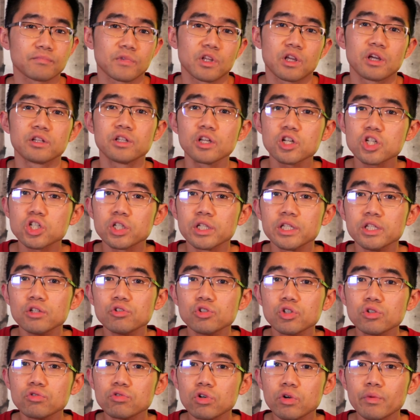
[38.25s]
Additionally, you
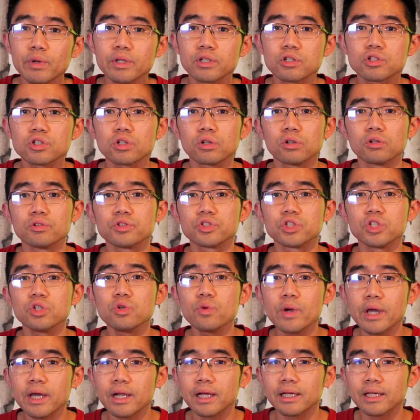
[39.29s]
do ruin the shuttles you
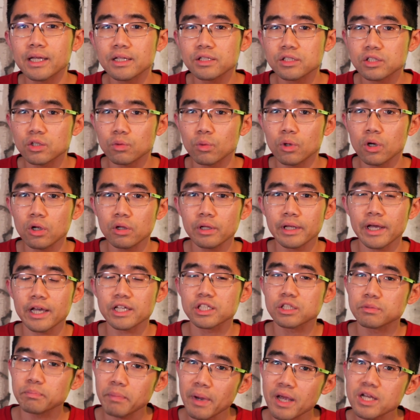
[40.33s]
hit against the wall,
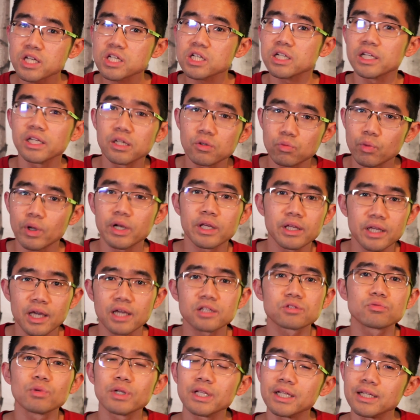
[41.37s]
especially when it
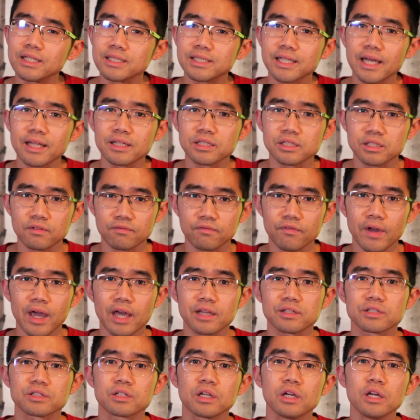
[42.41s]
gets really intense and
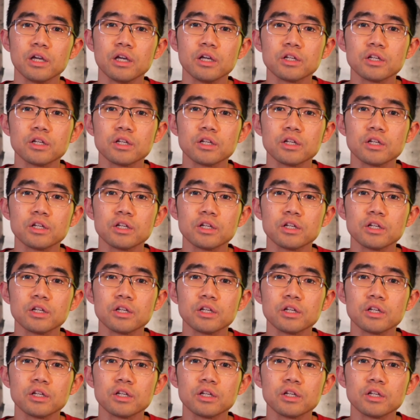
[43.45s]
fast.